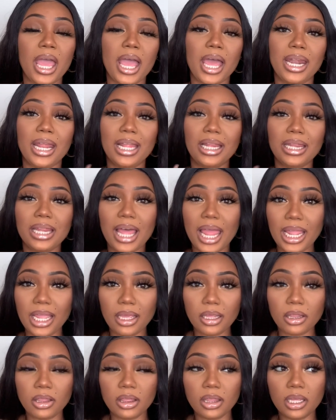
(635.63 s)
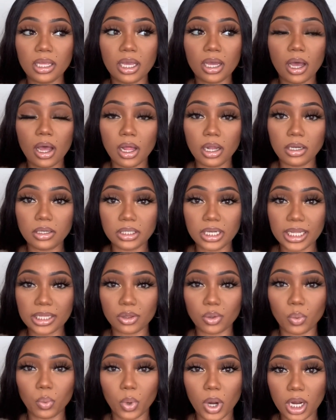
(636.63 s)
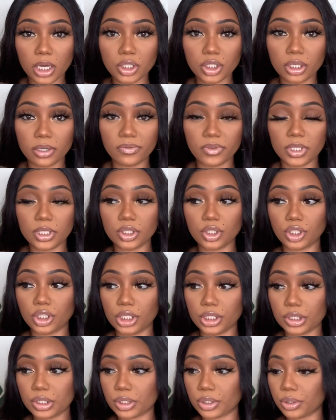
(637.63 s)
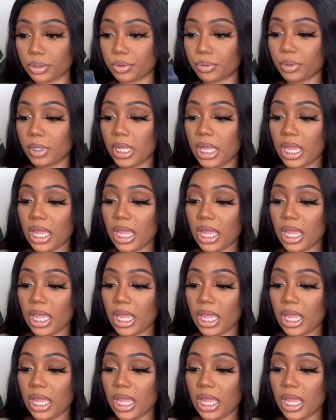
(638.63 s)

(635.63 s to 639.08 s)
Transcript: And I like the color, like the wash of these jeans too.